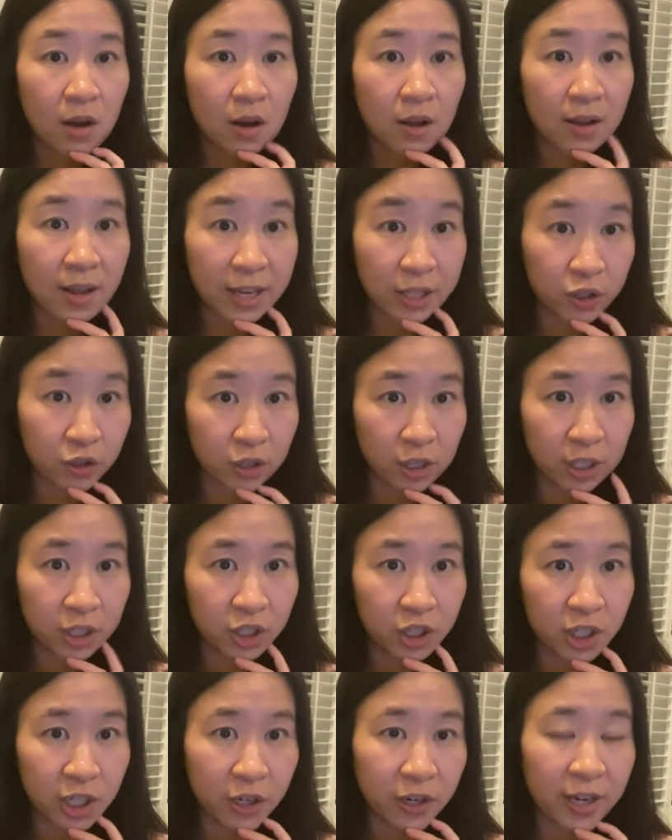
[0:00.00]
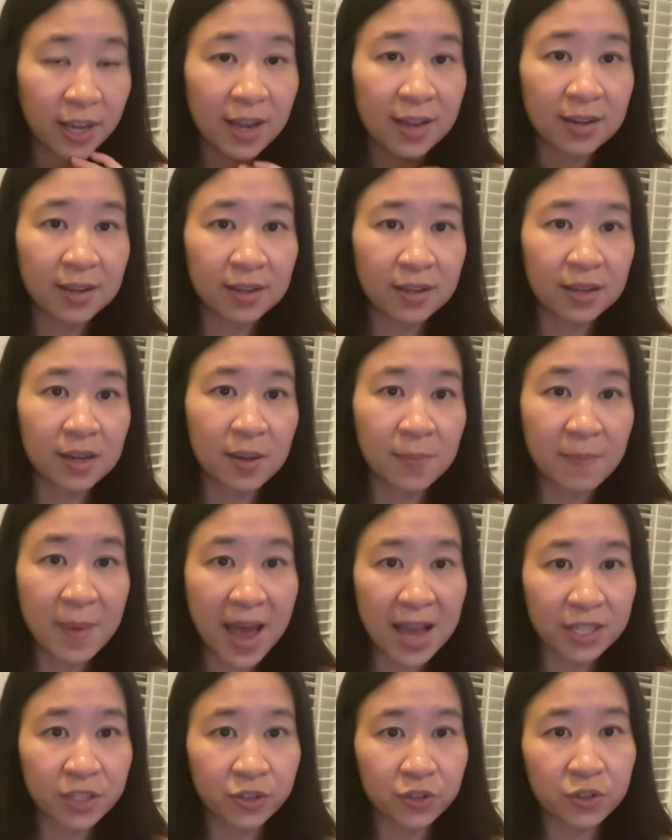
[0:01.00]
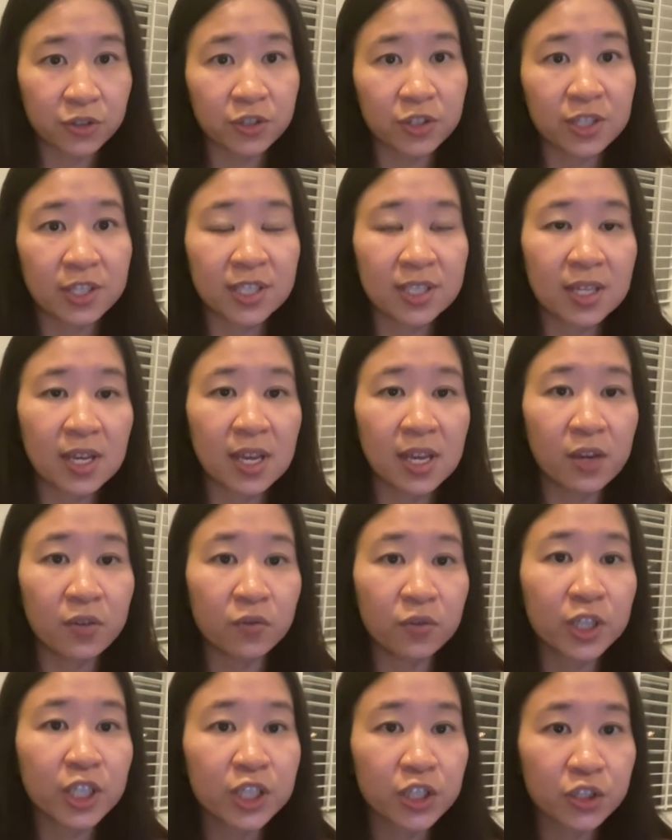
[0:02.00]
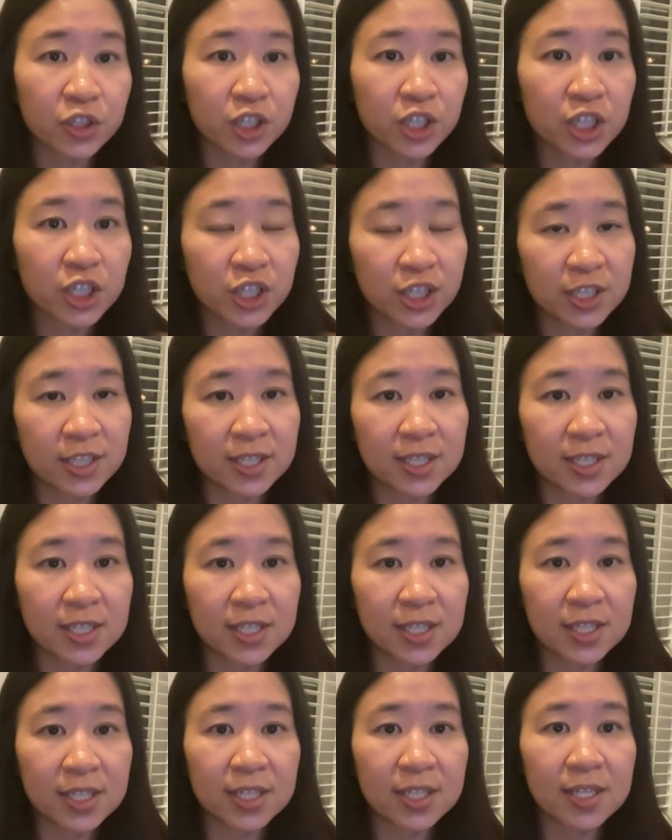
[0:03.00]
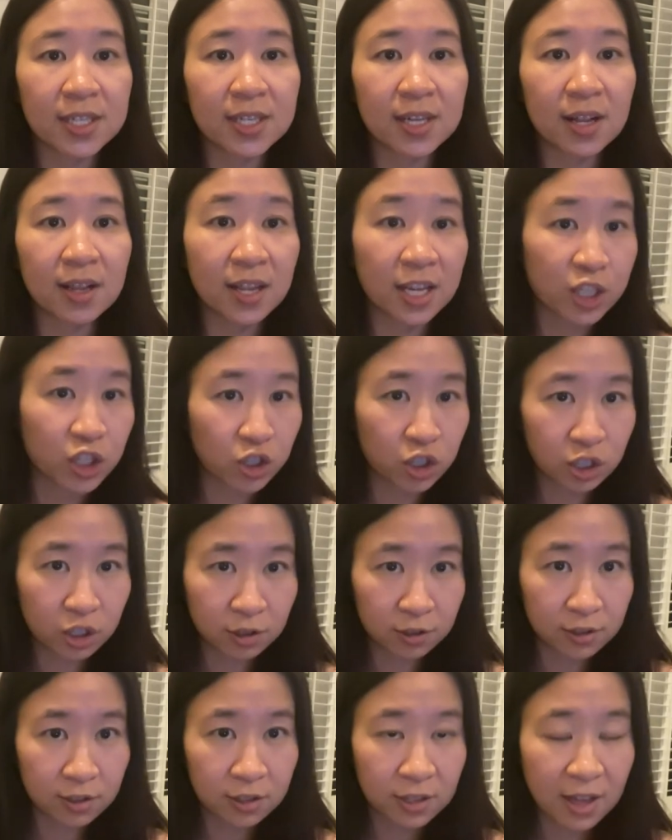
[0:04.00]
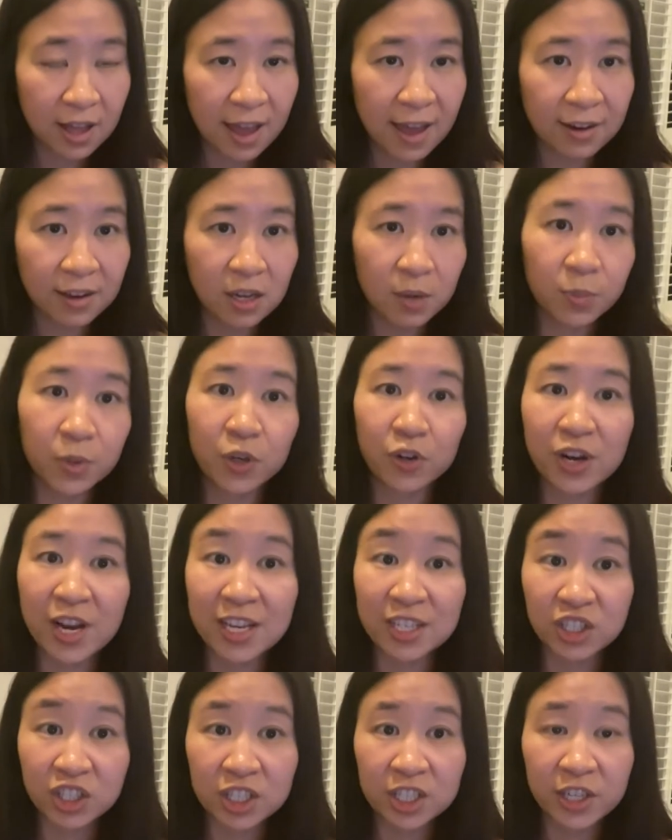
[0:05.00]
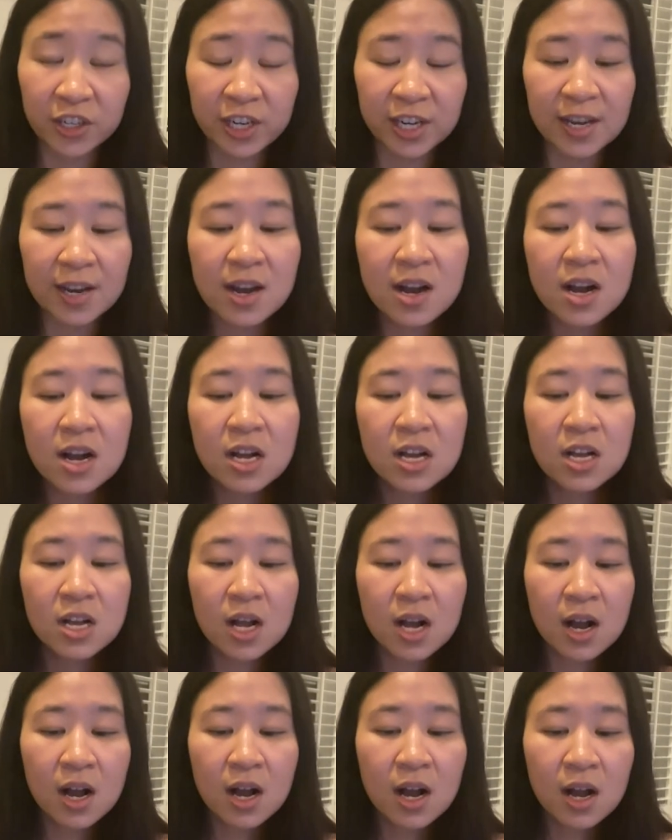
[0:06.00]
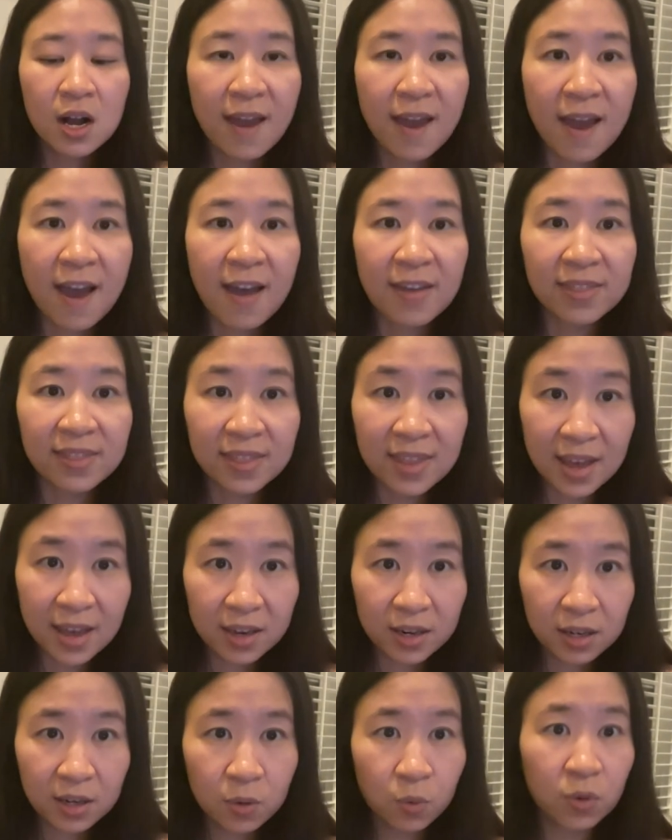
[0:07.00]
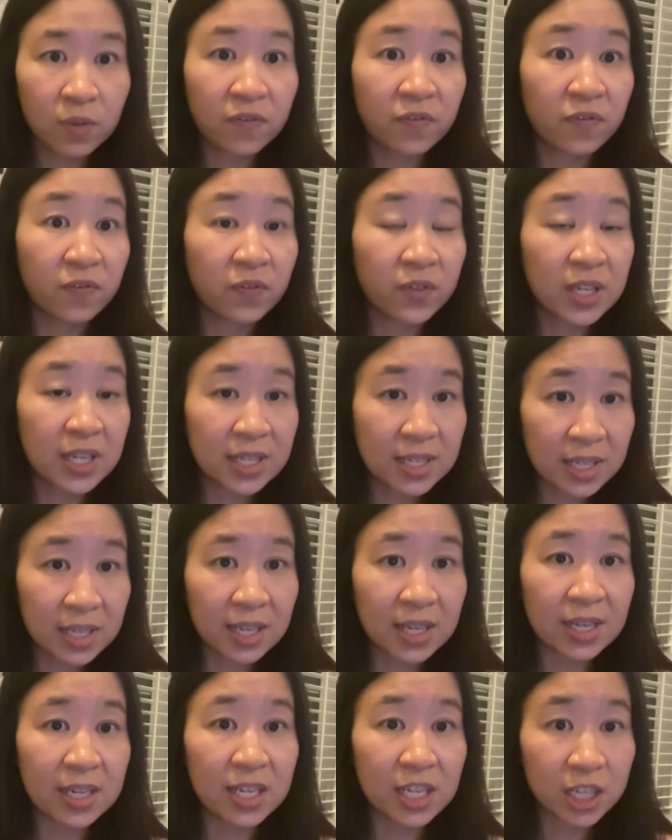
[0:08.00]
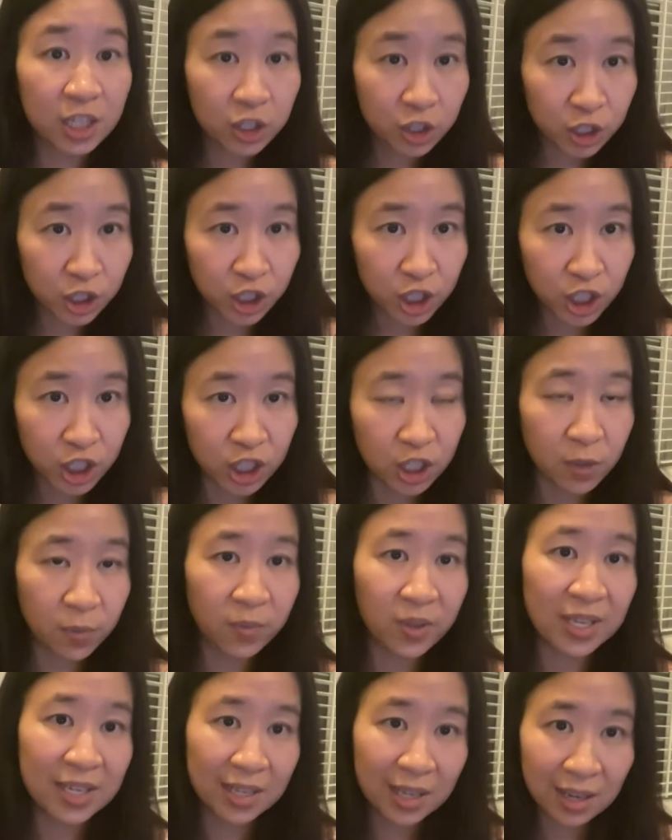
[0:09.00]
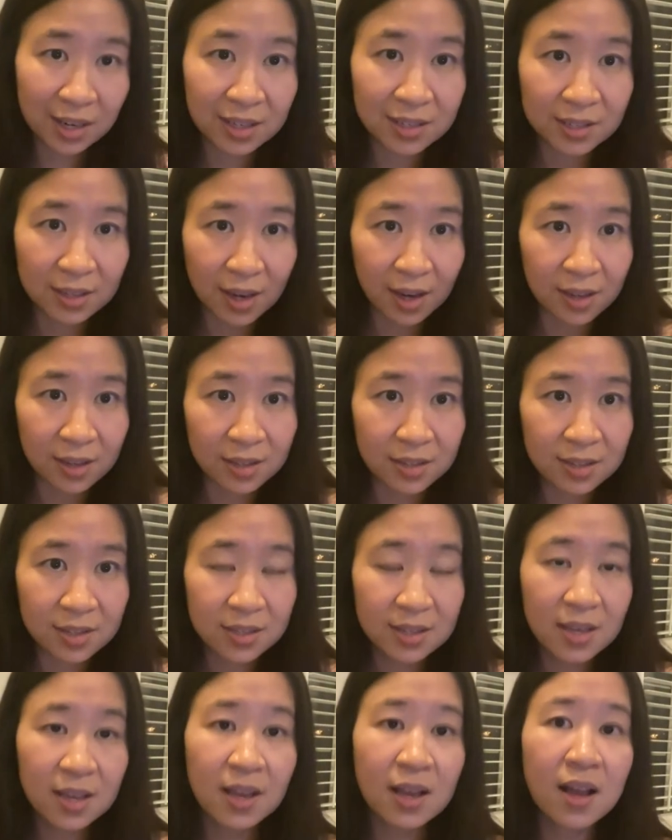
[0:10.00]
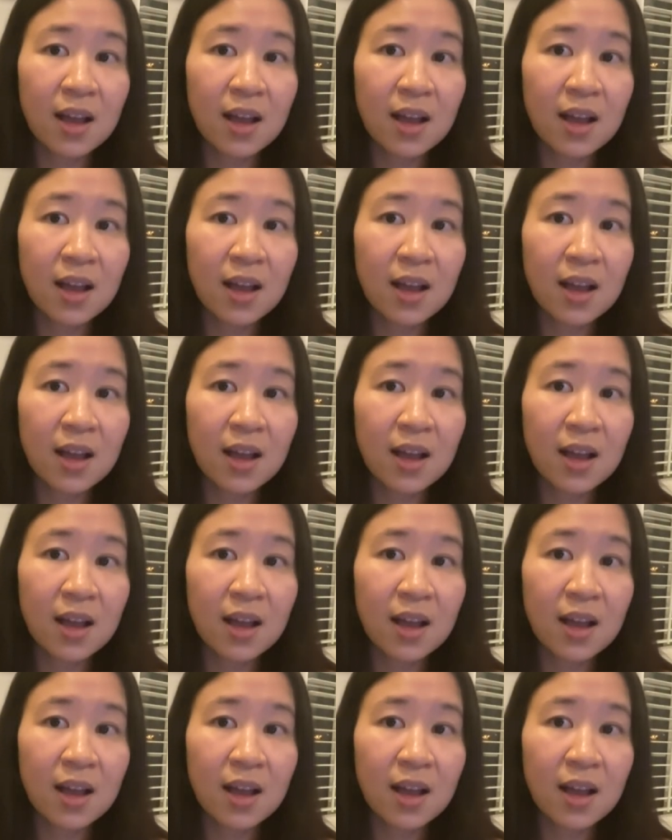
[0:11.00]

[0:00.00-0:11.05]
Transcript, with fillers: electrical engineering and then did a master's in research in electrical and computer engineering. And then with, he did an internship in data science.